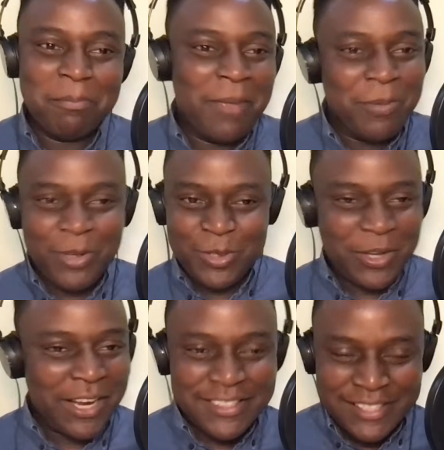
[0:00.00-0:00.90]
Maybe you
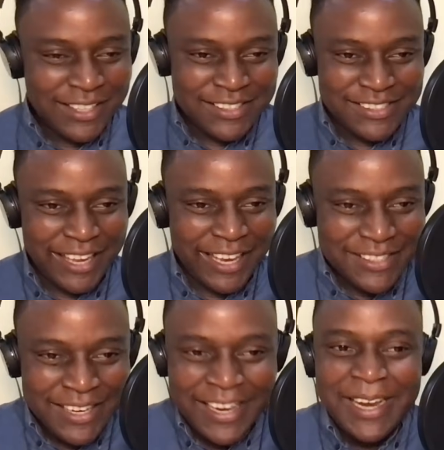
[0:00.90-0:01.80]
can't tell us
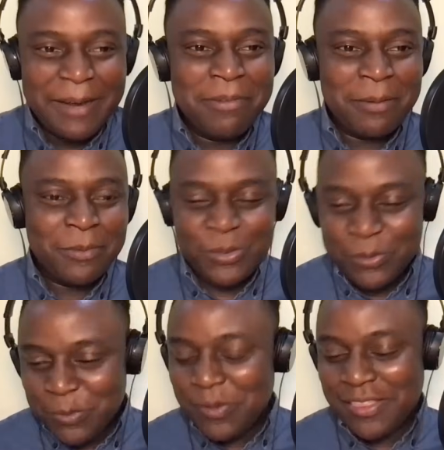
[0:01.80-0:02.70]
yet, but I'm
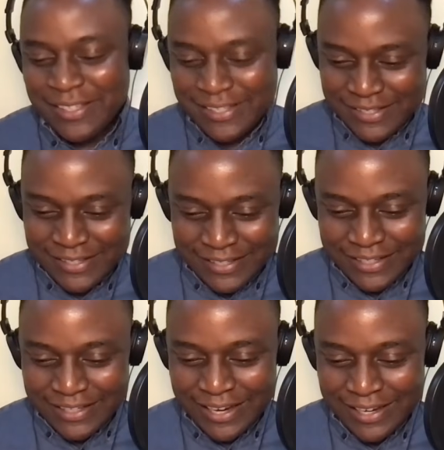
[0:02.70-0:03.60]
sure with this
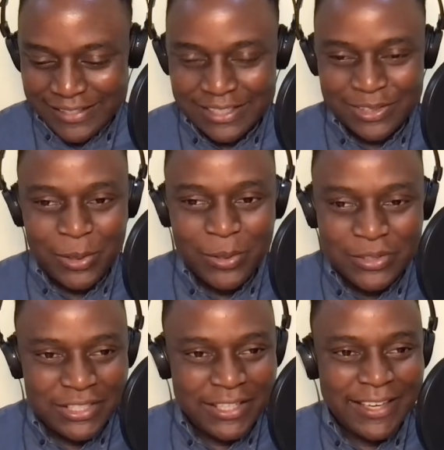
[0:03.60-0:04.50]

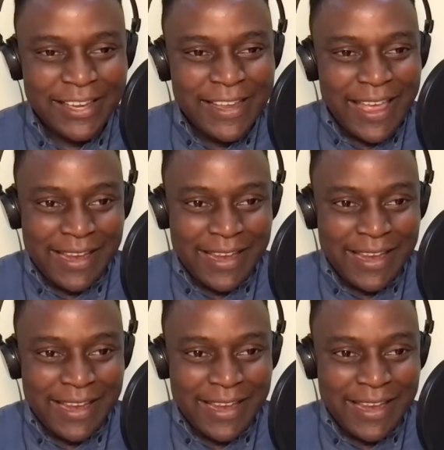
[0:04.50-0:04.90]
technology